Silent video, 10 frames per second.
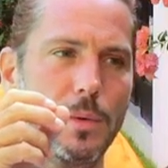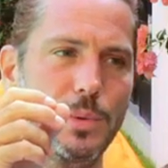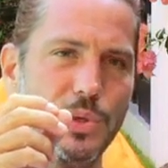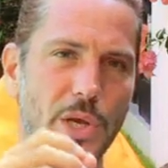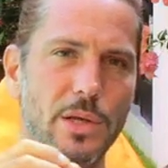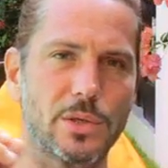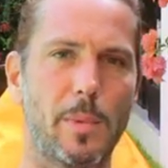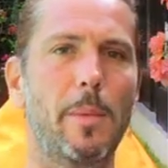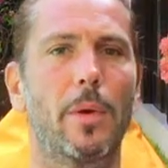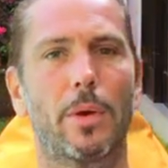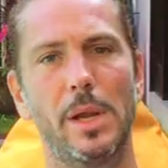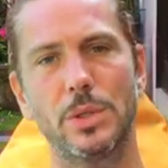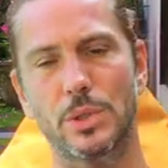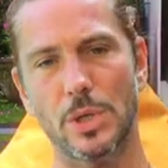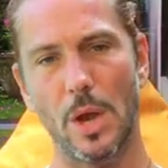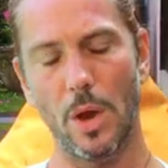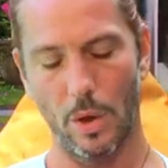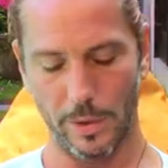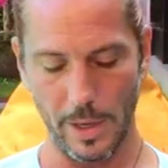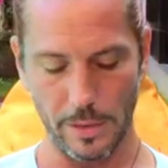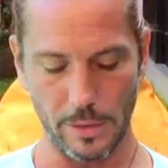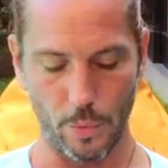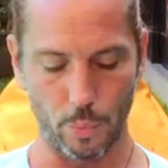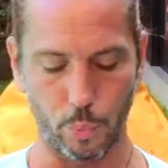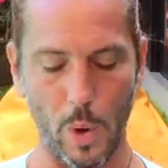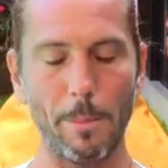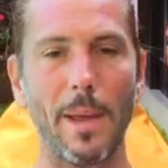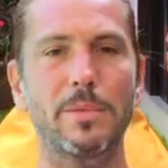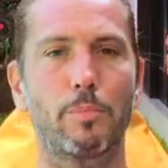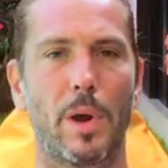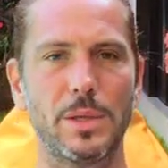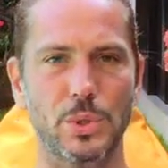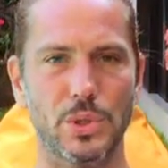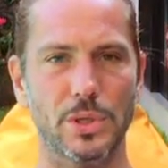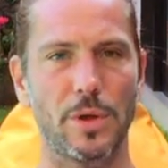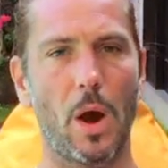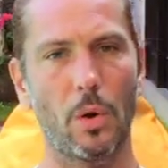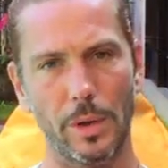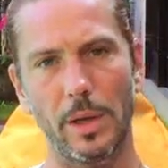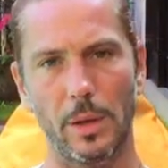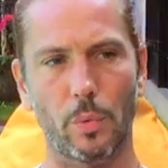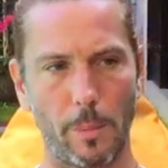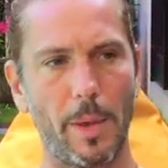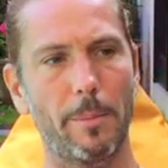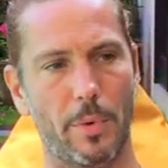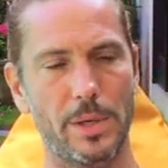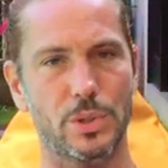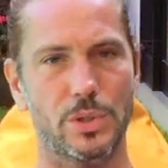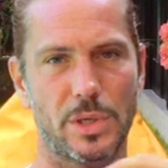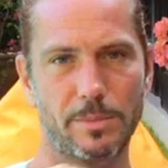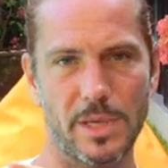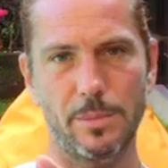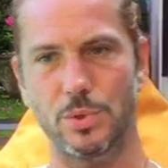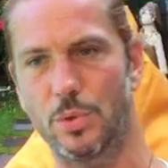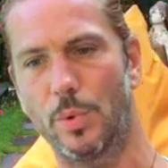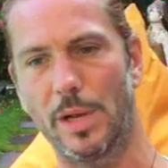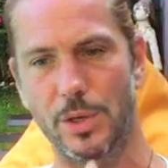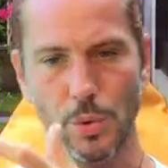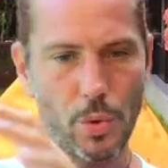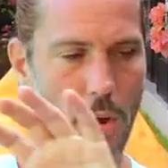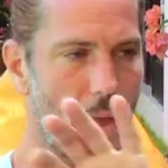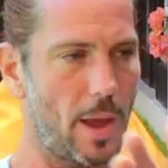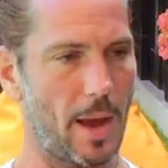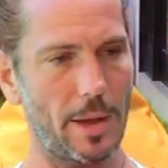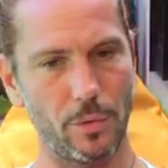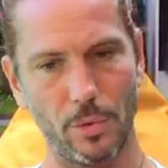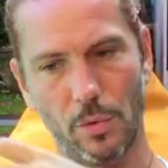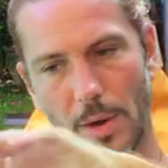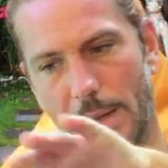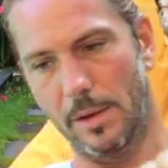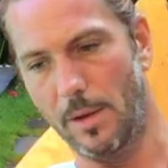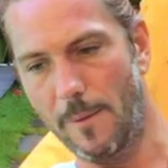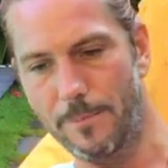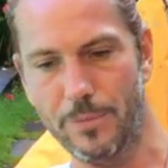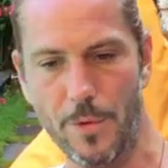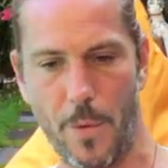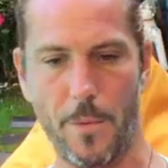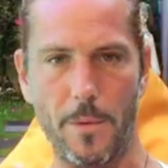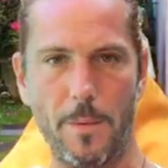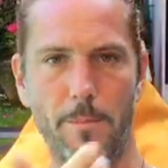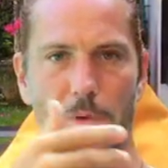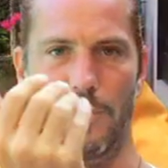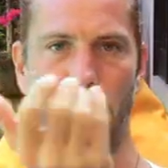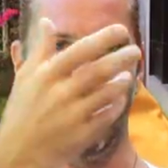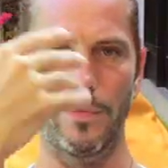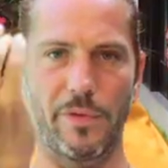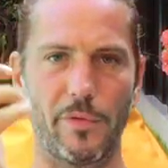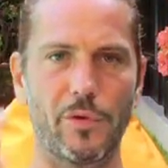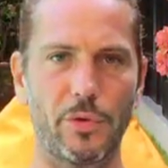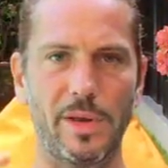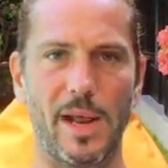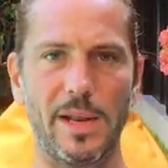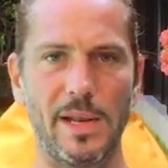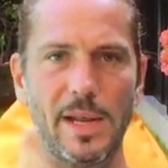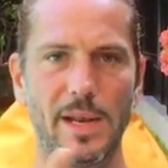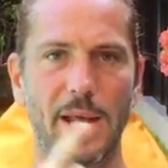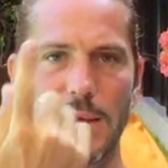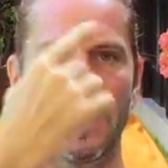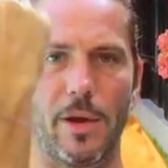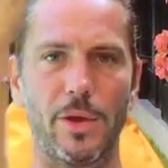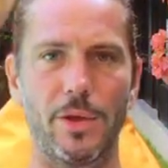cells memories. Okay, the remembrance, organic remembrance. Sometimes you will do, I don't know, like a movement of Kundalini, like